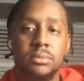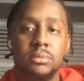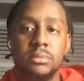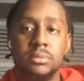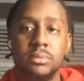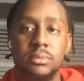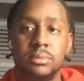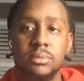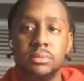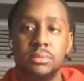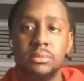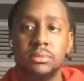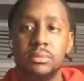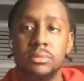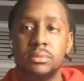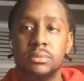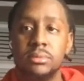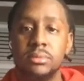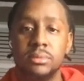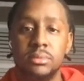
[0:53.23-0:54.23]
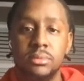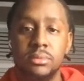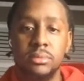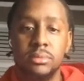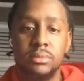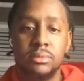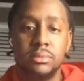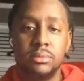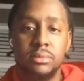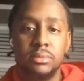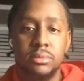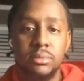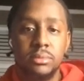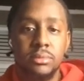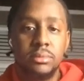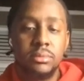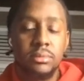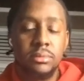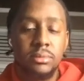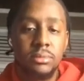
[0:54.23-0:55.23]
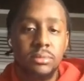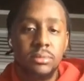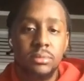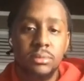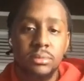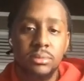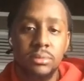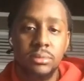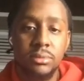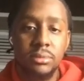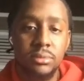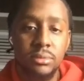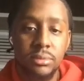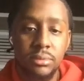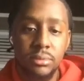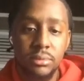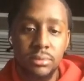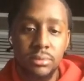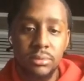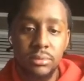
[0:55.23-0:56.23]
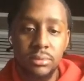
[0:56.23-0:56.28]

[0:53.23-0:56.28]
(not speaking)